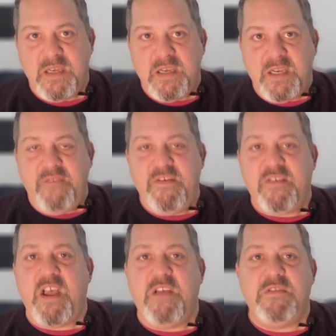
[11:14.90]
even
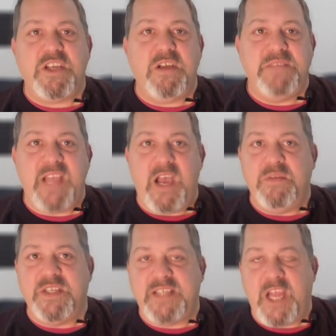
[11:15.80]
if Congress comes out
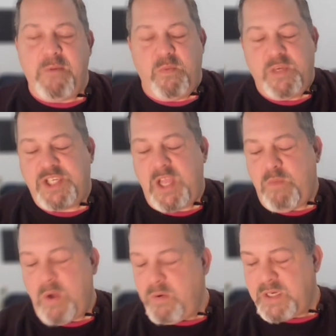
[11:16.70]
with a statement, which they
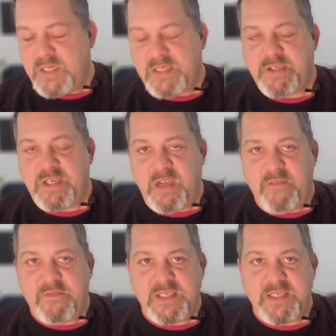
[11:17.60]
won't, because there's
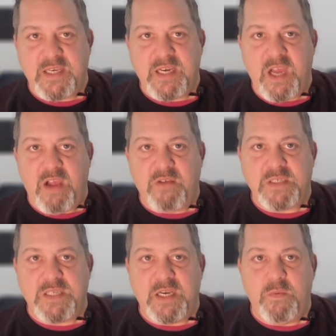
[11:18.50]
enough dissent in
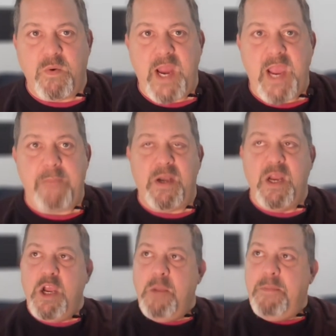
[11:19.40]
Congress that it won't happen,
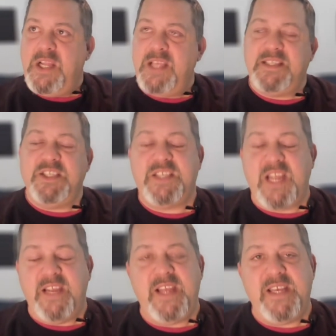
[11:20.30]
but let's just
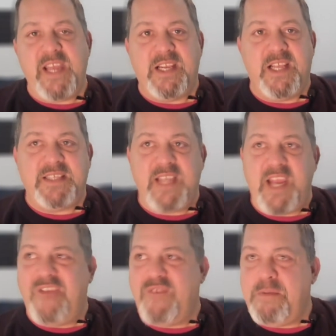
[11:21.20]
say they did. Let's say
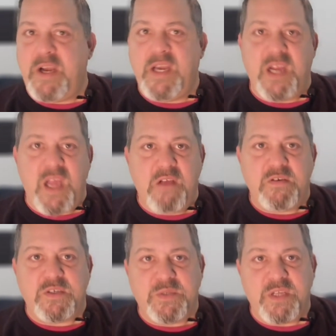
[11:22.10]
everybody in
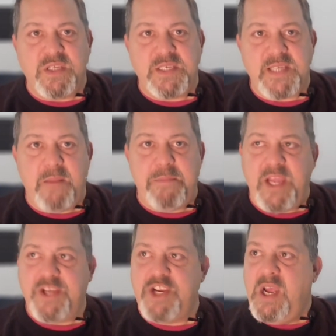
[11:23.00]
Congress was on the same
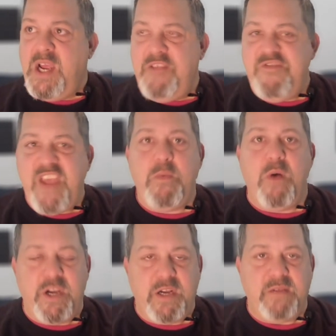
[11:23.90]
page and they
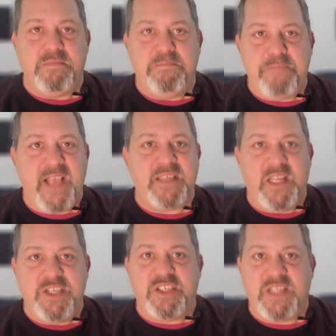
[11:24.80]
wanted to pass
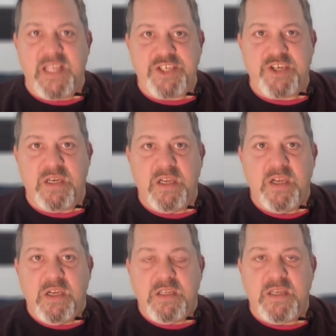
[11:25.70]
legislation
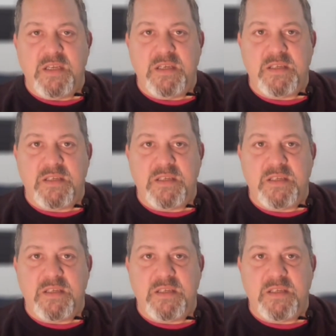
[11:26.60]
to